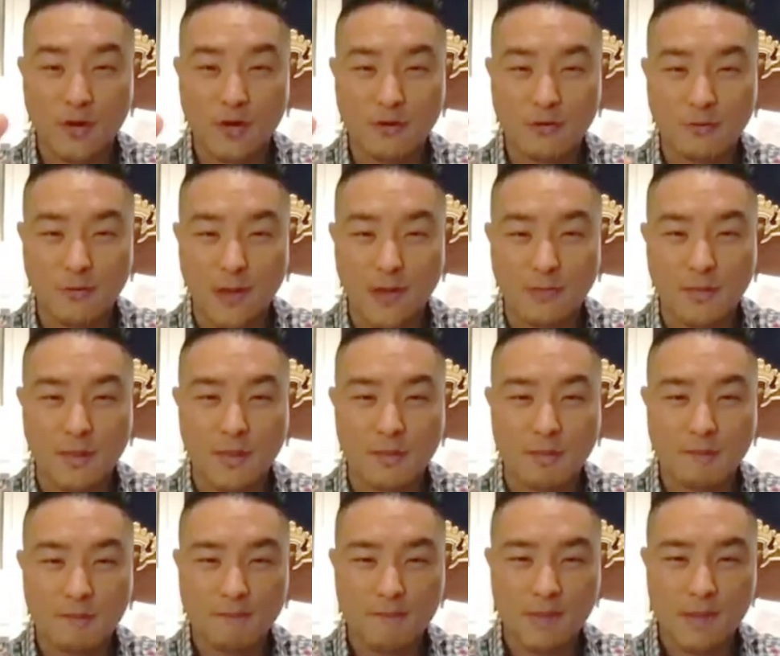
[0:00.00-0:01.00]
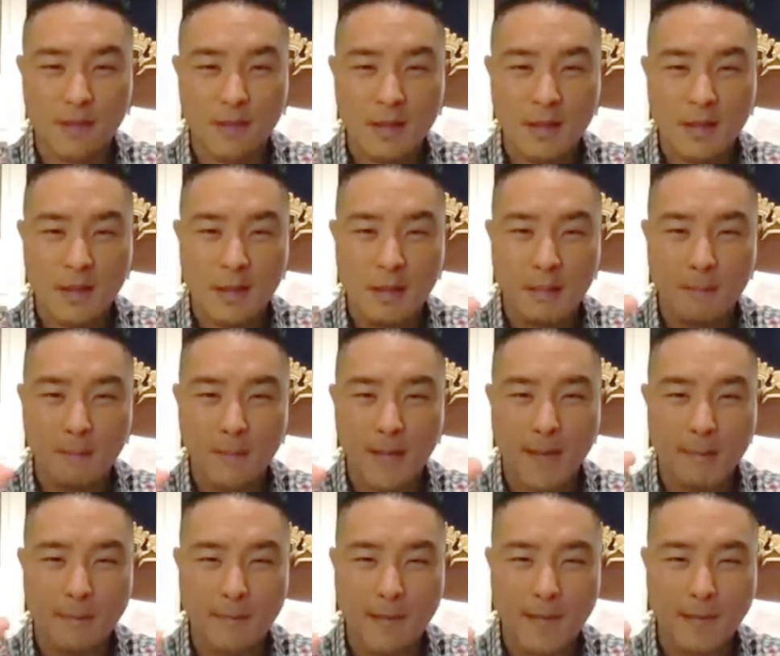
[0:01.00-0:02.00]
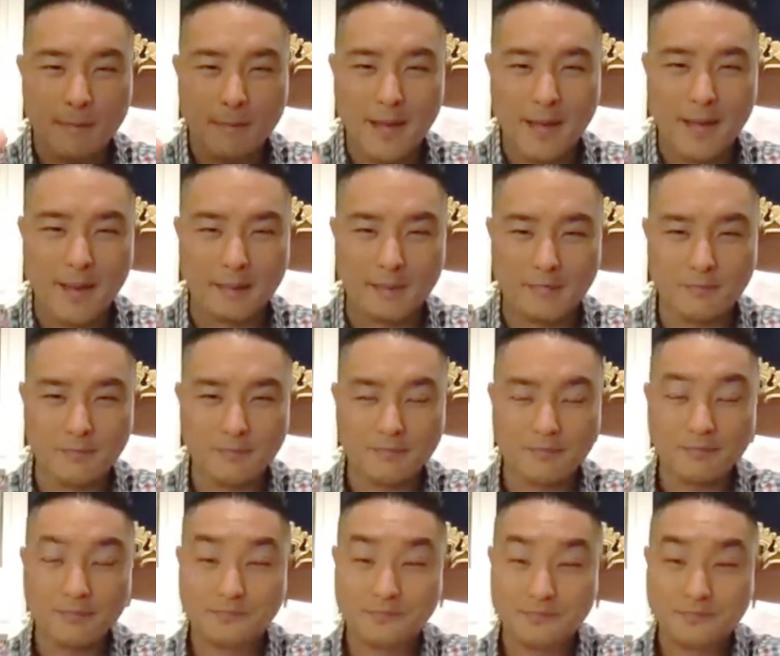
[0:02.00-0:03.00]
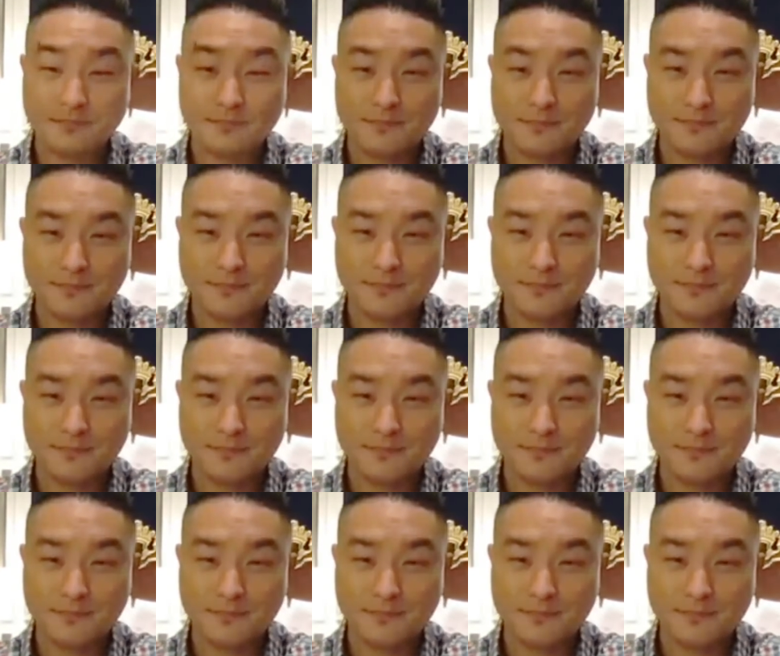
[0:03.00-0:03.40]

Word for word: Four more years, baby. Bam, bam, bam.